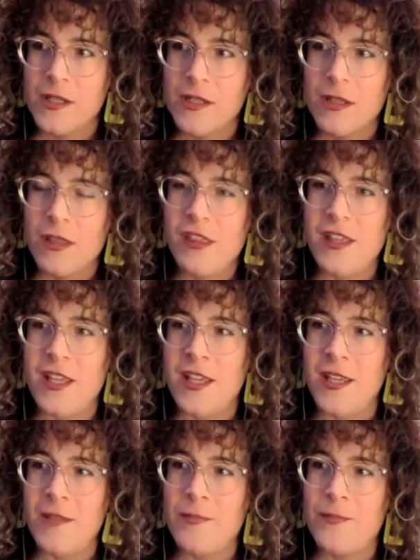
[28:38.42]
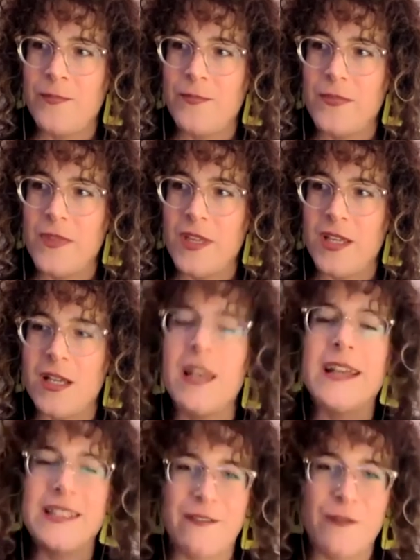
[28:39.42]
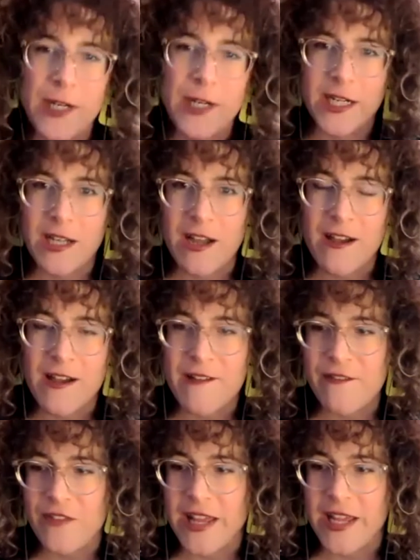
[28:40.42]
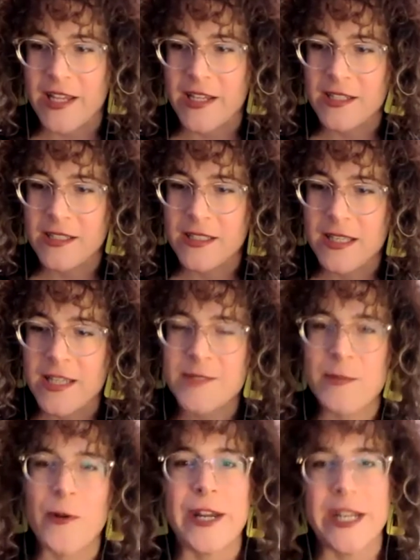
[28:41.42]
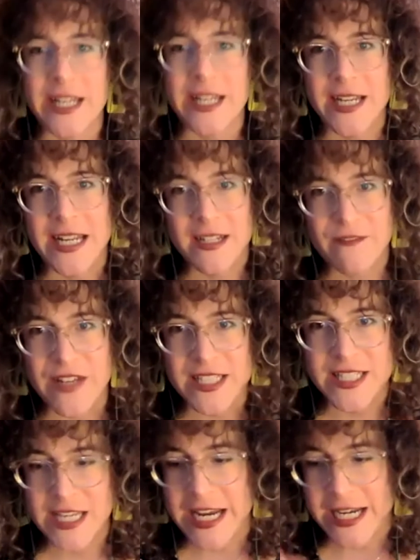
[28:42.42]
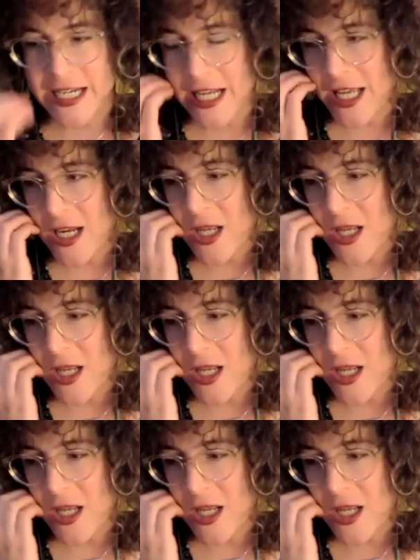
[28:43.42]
the collective work of like exploring it and investigating it.